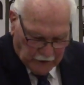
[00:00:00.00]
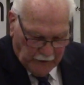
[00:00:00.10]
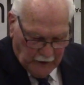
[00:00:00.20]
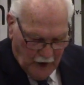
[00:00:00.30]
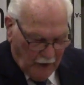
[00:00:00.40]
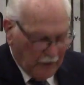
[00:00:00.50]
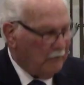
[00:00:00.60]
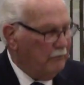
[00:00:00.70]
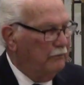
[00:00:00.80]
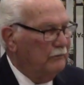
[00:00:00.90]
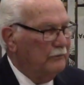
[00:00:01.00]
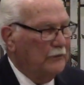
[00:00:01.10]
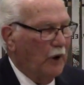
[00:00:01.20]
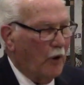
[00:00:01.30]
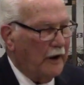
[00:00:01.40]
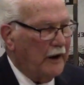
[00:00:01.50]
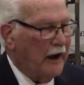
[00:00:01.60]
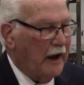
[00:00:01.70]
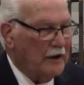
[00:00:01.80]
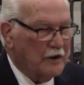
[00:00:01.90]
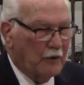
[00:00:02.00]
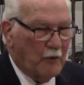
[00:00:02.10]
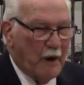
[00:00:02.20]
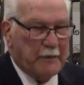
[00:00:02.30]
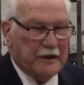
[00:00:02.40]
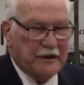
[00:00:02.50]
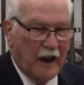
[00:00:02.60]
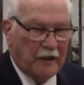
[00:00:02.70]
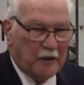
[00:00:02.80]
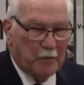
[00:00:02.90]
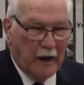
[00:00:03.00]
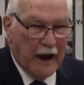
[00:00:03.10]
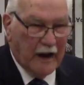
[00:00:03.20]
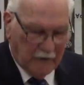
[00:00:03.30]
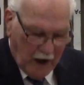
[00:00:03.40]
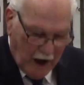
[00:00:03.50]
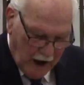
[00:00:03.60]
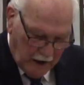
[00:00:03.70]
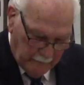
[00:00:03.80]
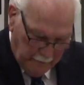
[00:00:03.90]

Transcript: of you know that the holy days represent the plan of God.